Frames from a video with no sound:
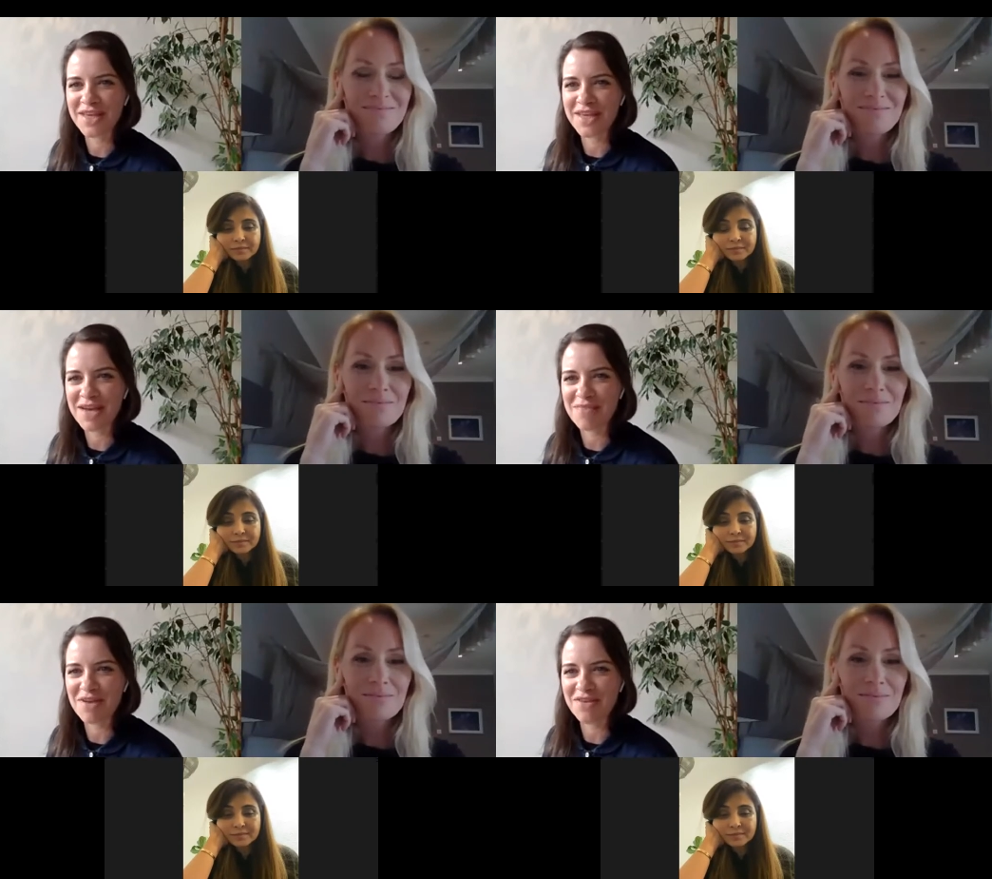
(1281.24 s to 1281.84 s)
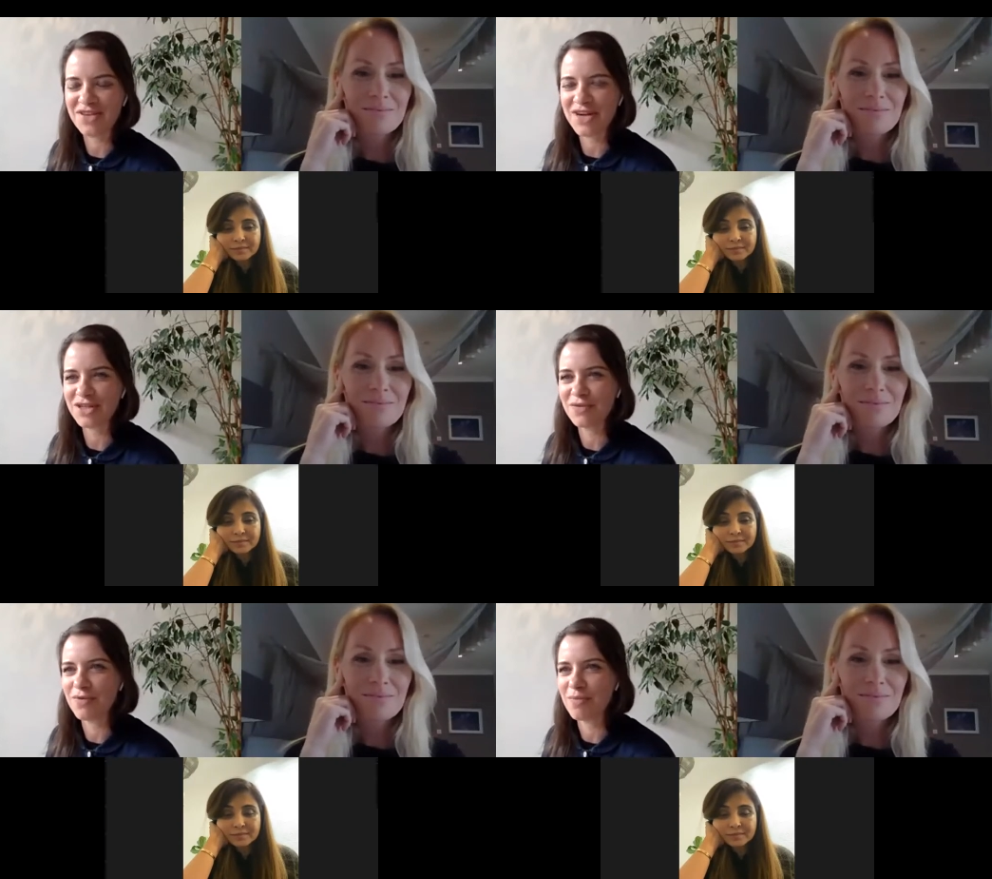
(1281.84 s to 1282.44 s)
Speaker 1: get a bit of
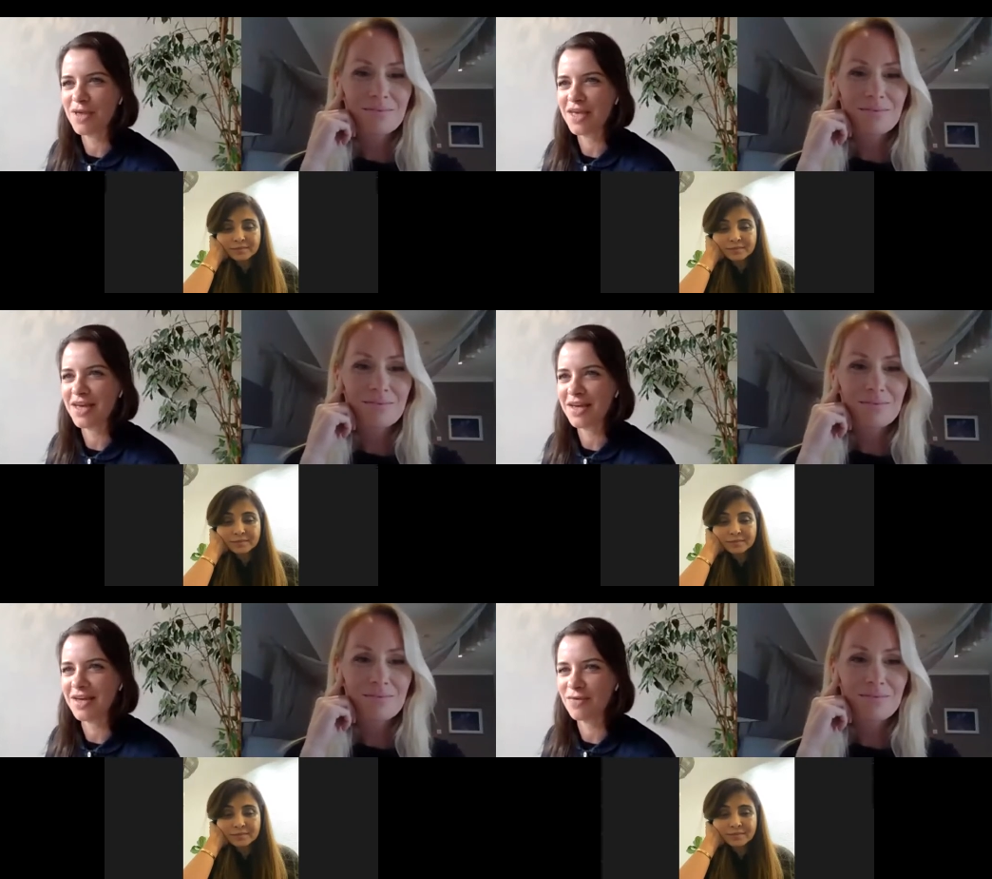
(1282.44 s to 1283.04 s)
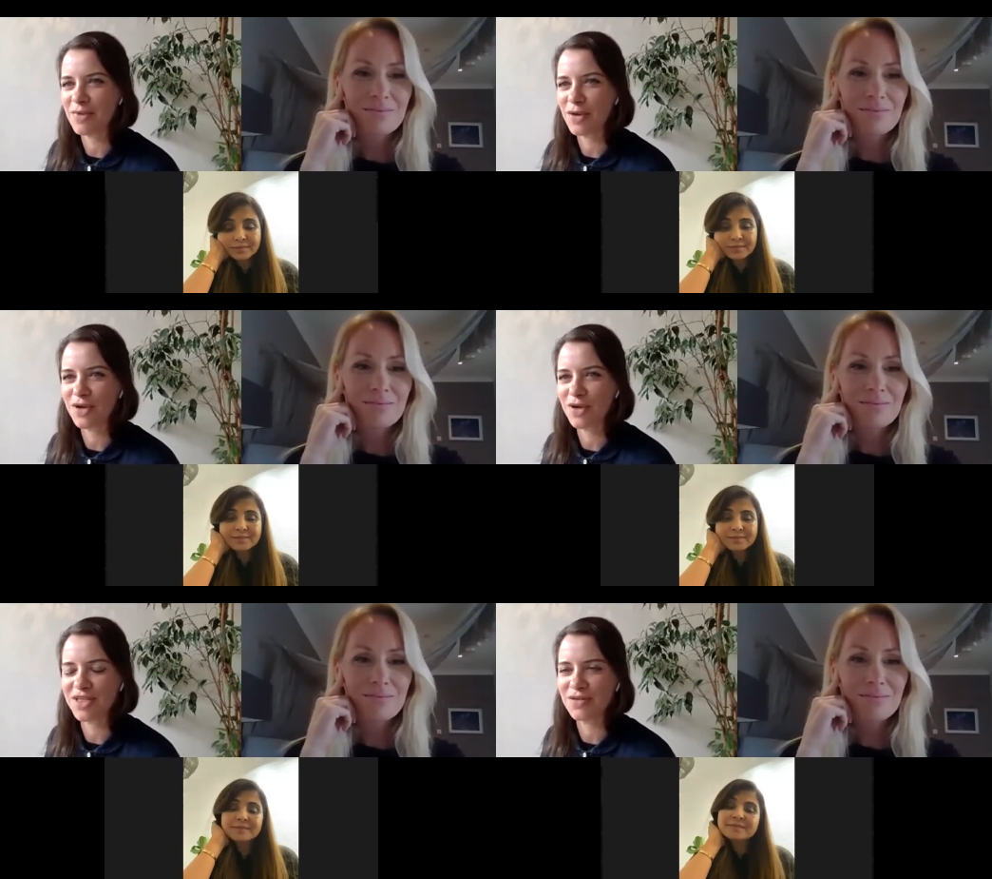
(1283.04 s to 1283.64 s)
interaction from the uh, from the
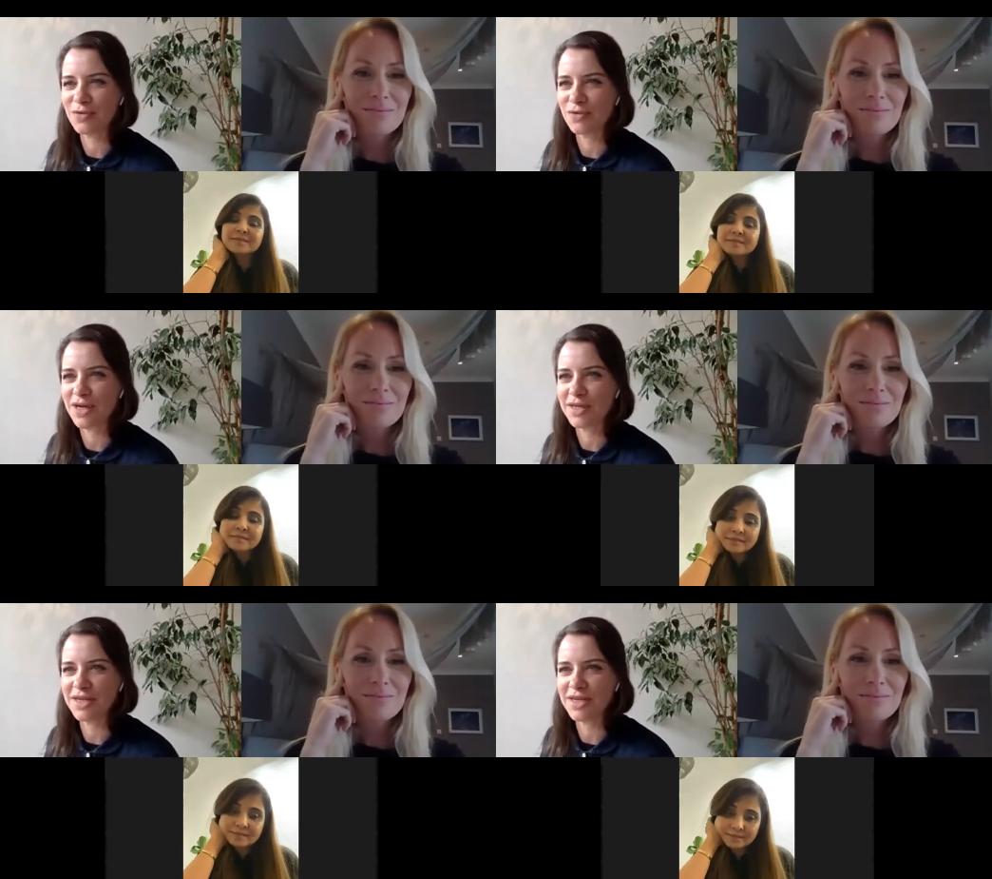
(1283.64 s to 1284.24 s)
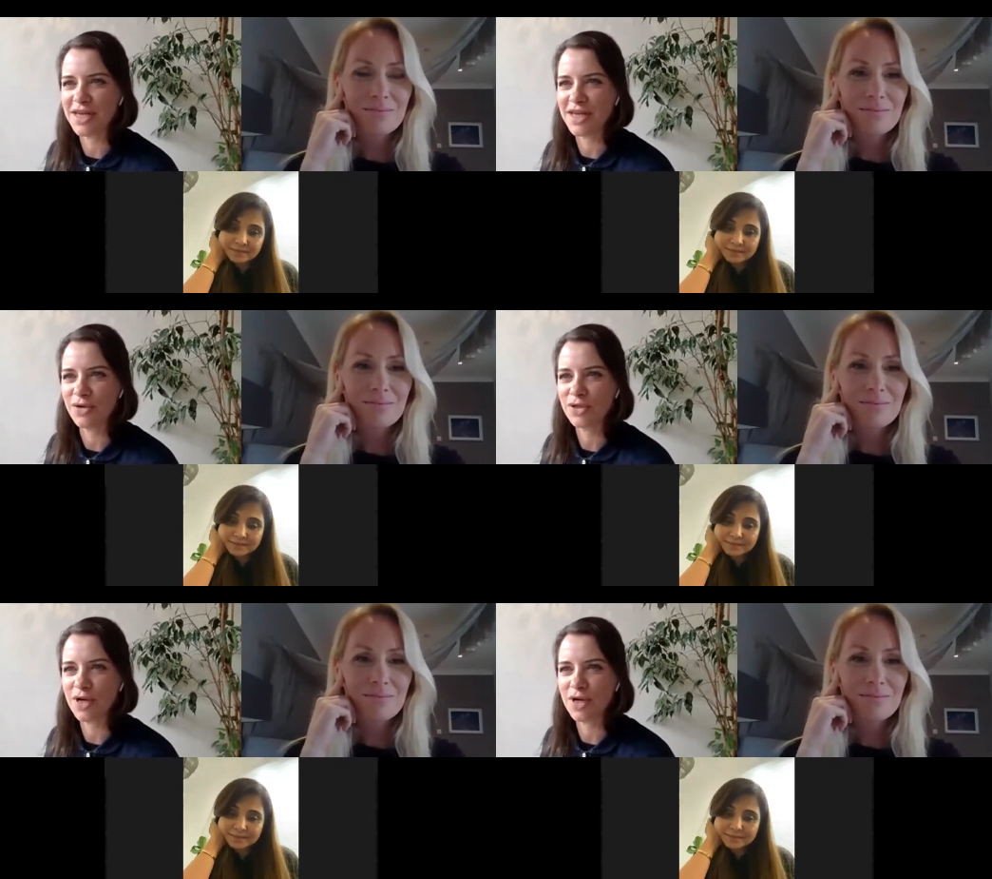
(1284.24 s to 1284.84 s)
audience that we're all dialed in here, which
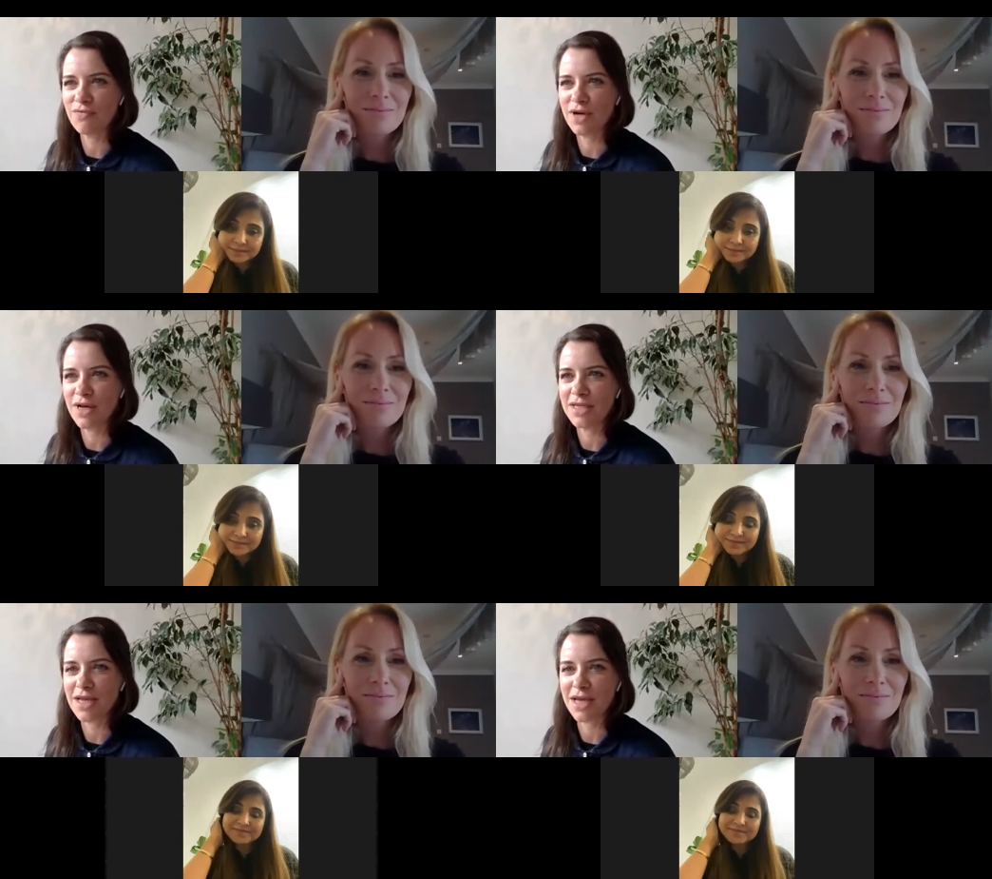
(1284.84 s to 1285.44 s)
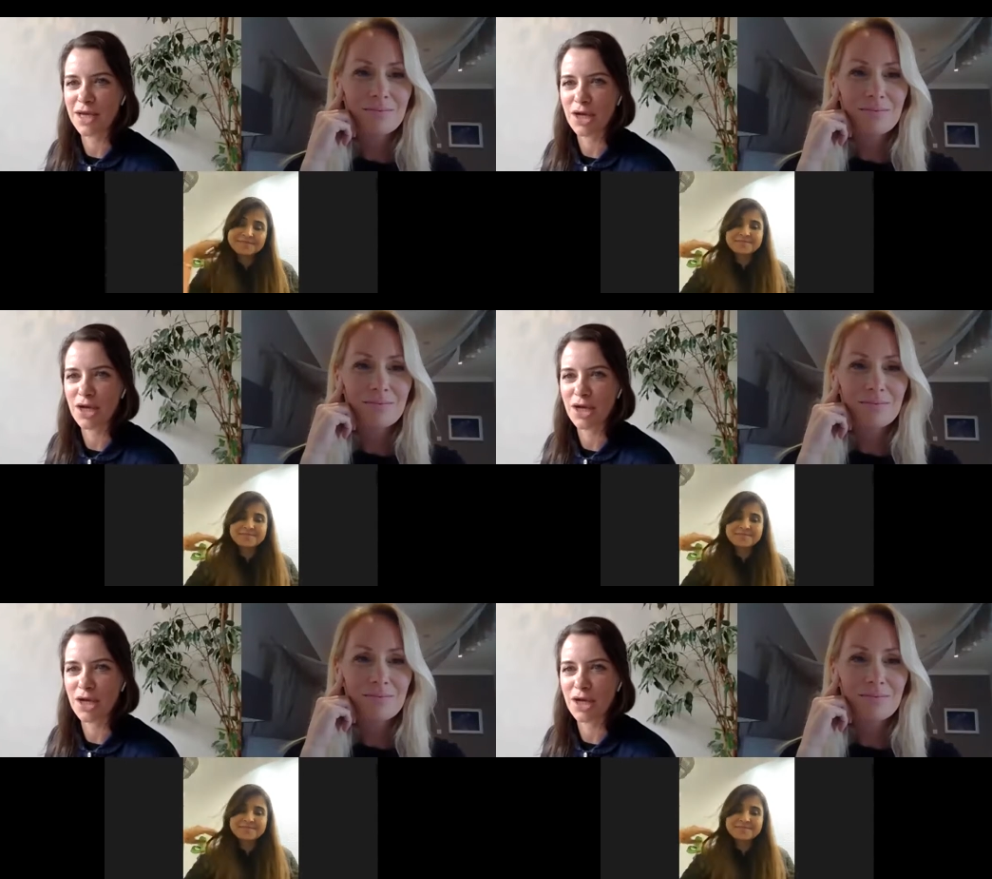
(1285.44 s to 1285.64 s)
we're going to release a uh,